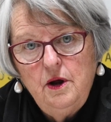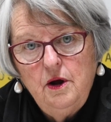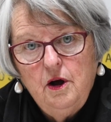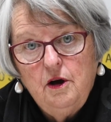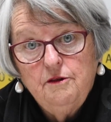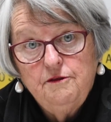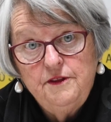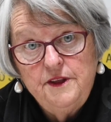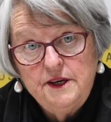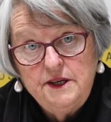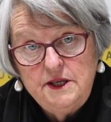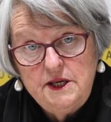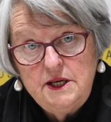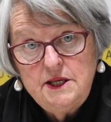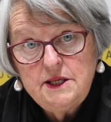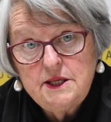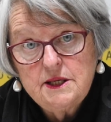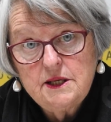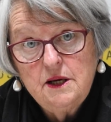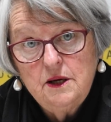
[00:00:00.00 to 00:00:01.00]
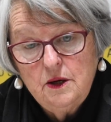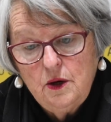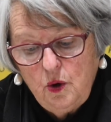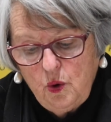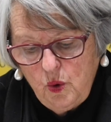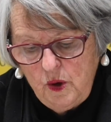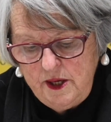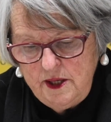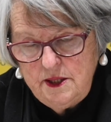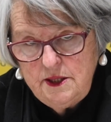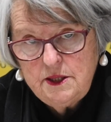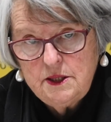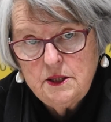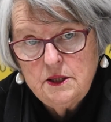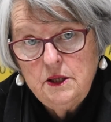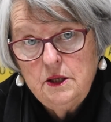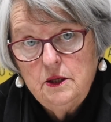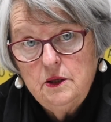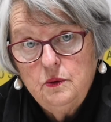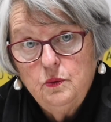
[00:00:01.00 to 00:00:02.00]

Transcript: of the DISC quiz,